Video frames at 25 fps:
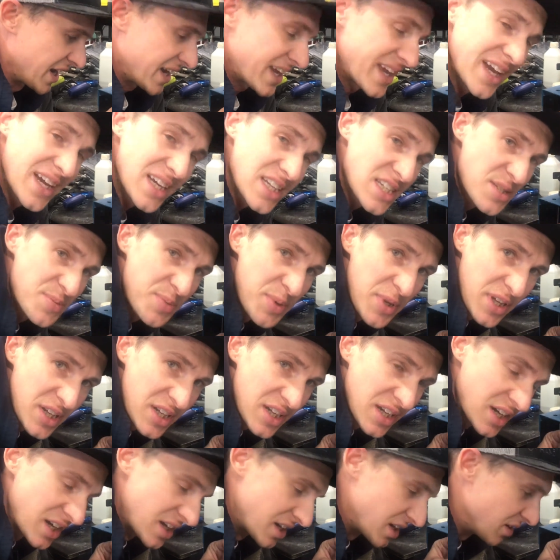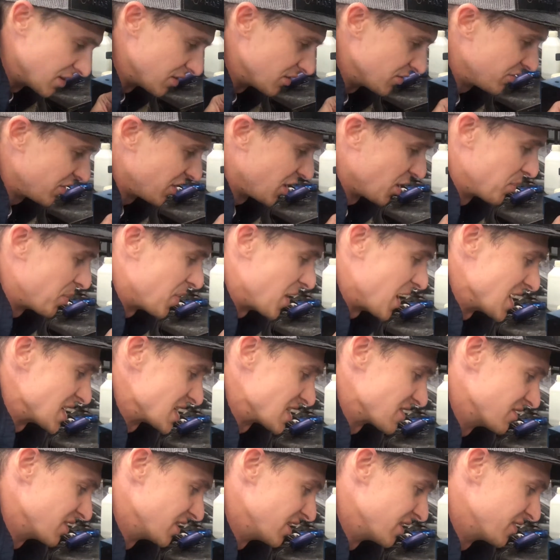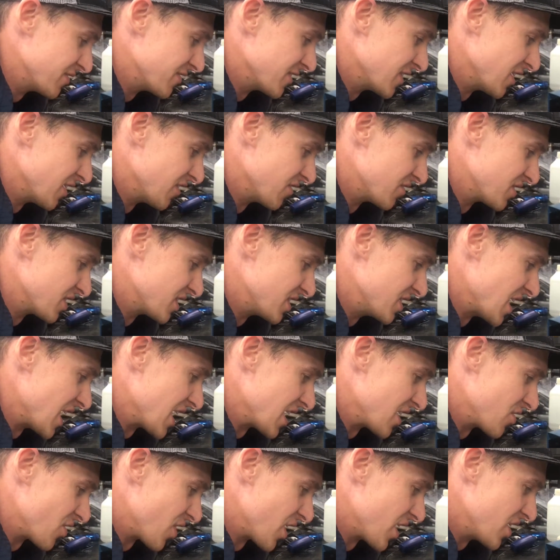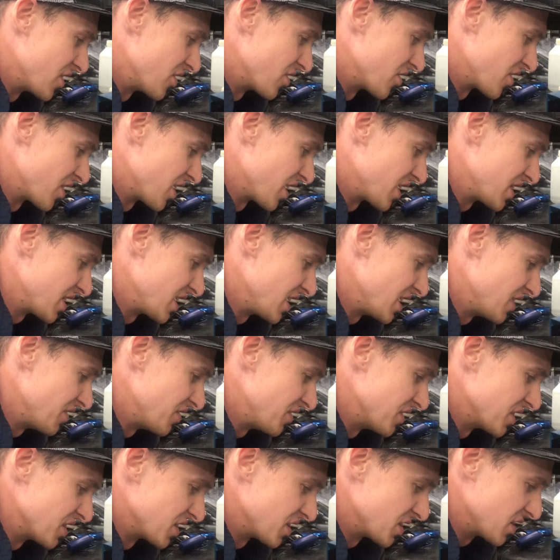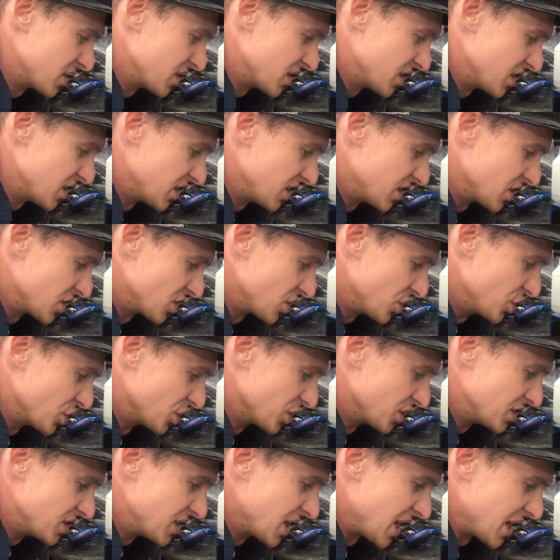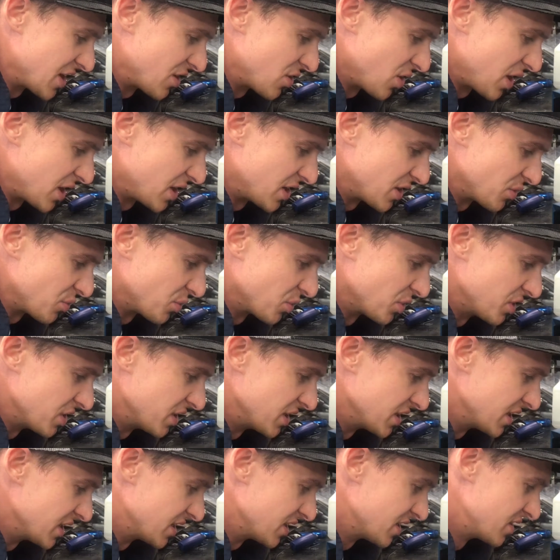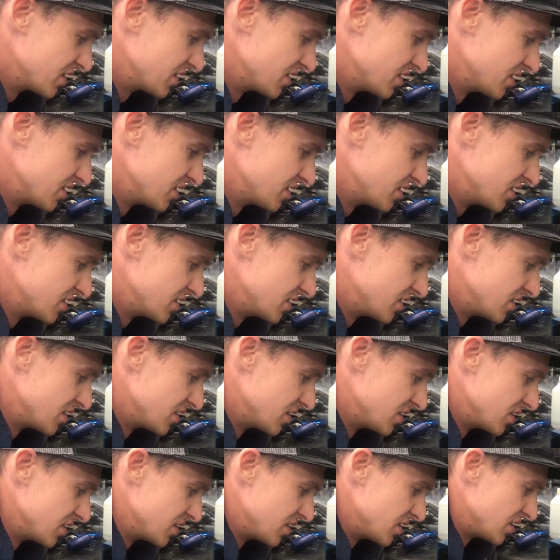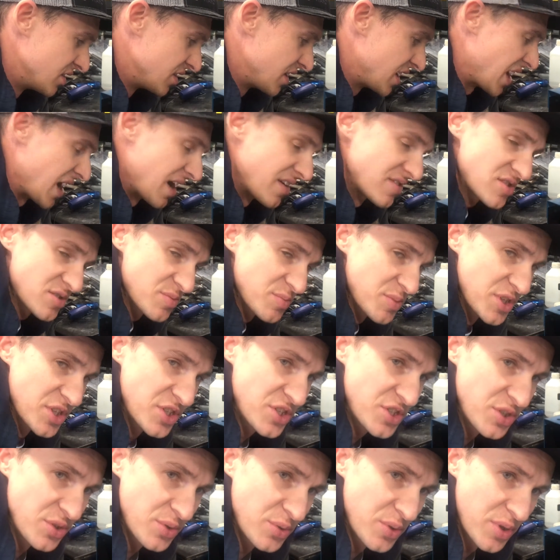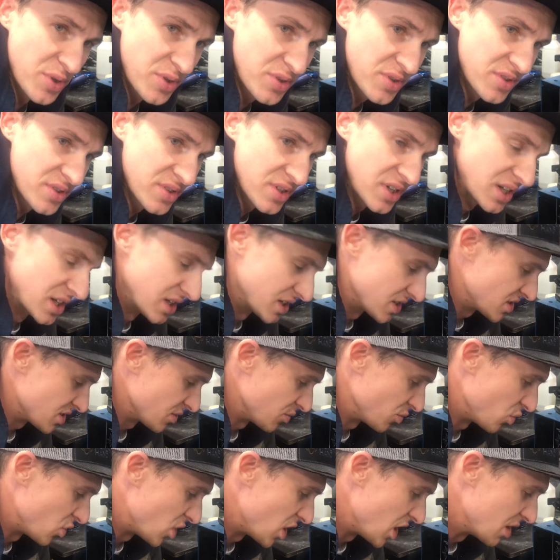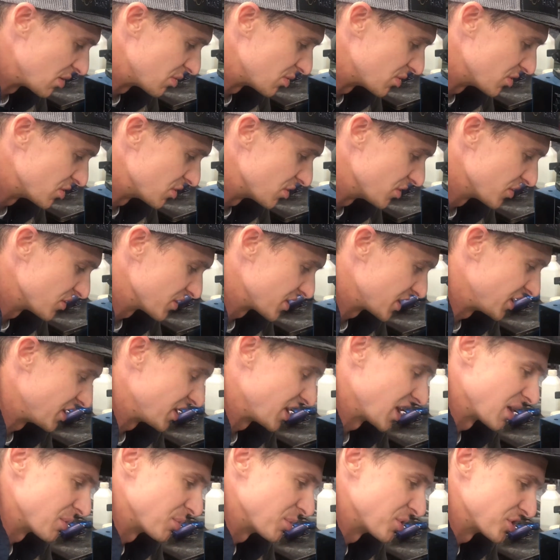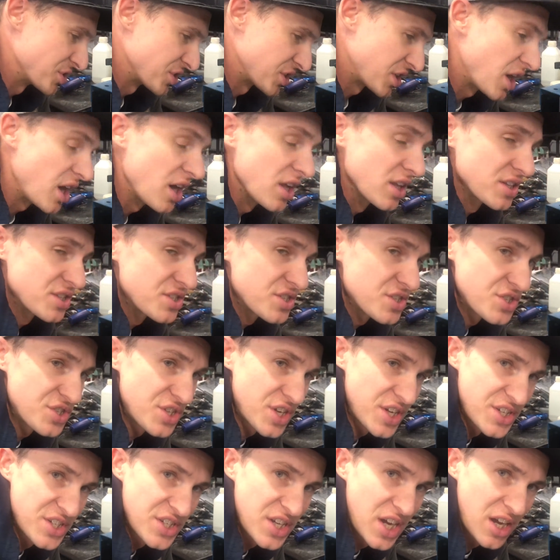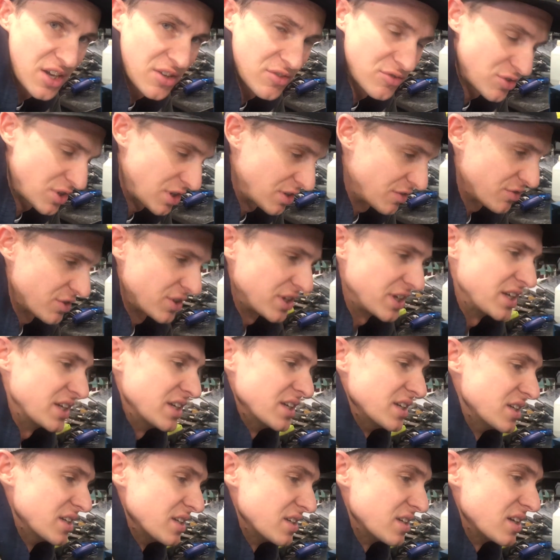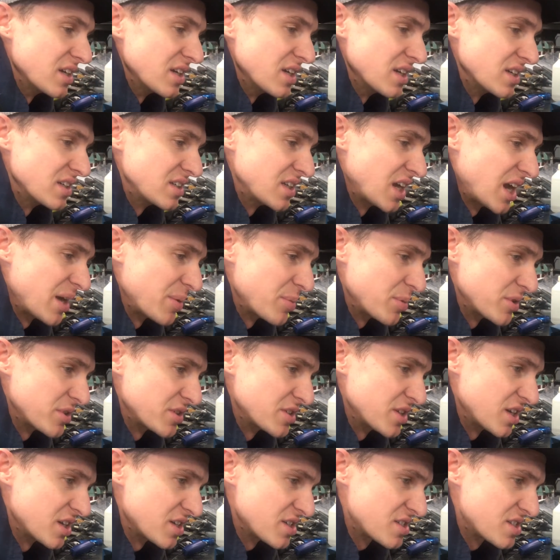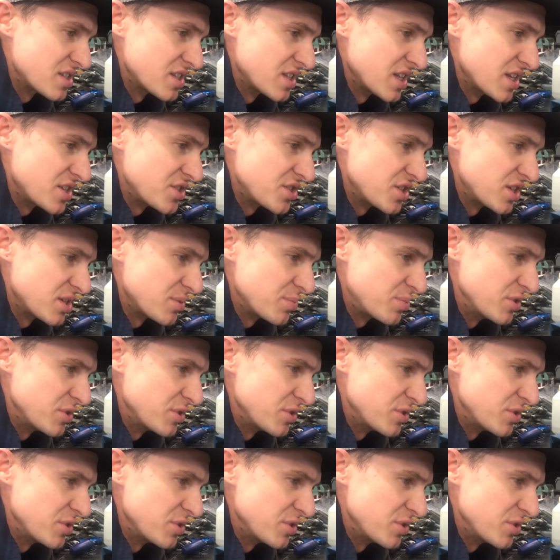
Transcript: I can't speak uh, very positively of, of, the die grinder. I think even a, a good die grinder would uh, have some issue with uh, some wobble. Then you got a bunch of collets to change out for every uh, diameter tungsten that you end up